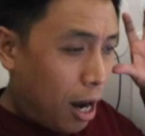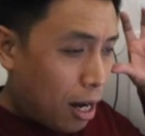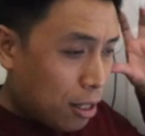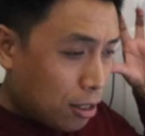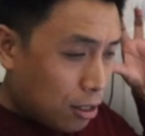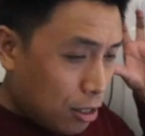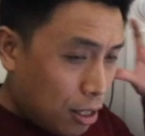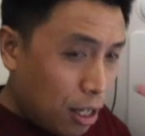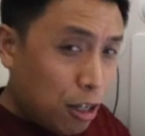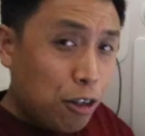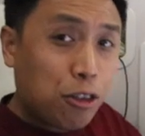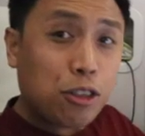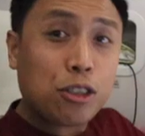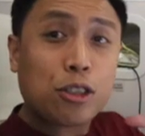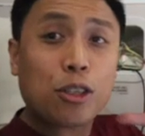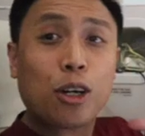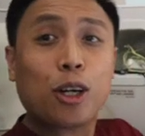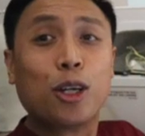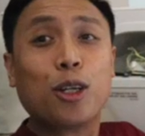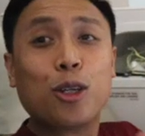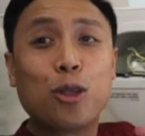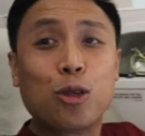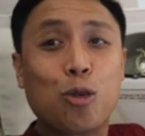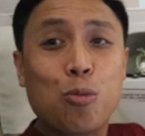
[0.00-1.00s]
As they
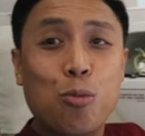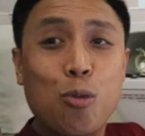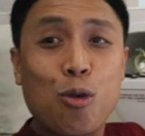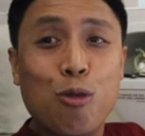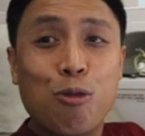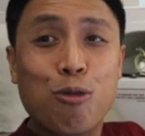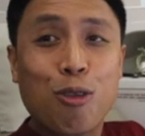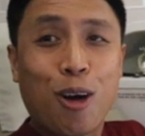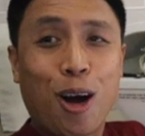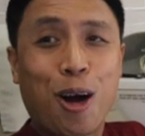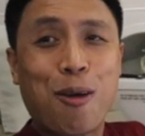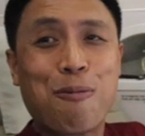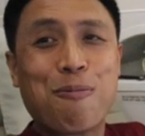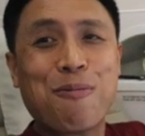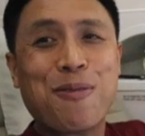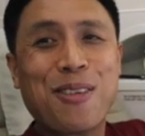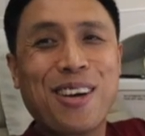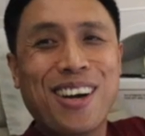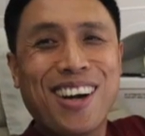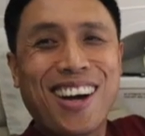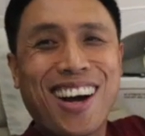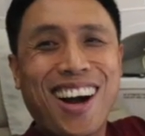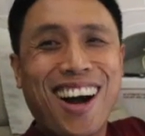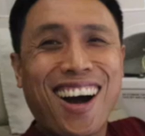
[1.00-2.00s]
started to move up,
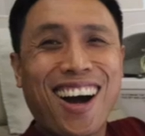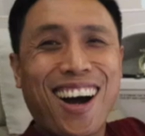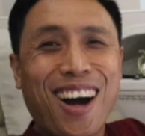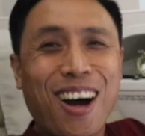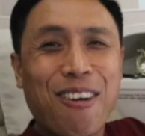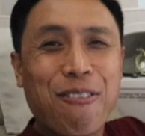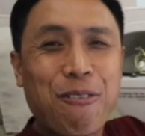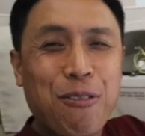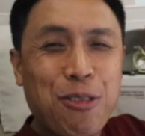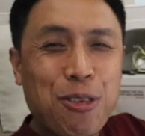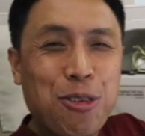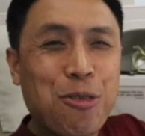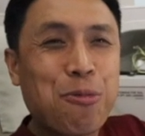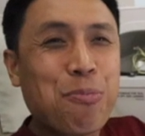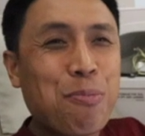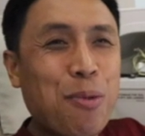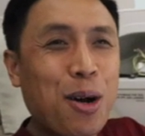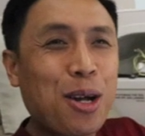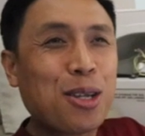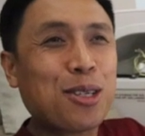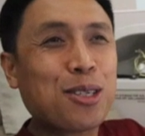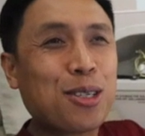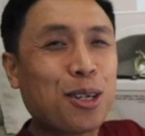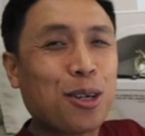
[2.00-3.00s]
a few
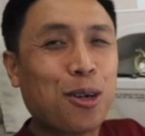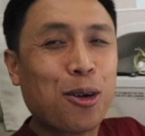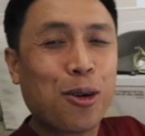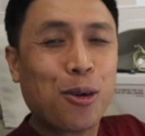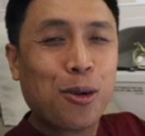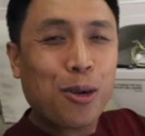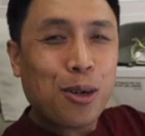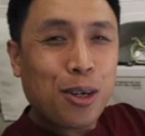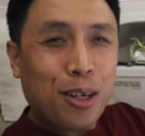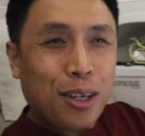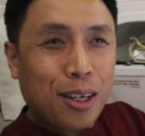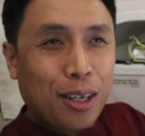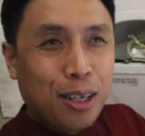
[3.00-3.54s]
months ago,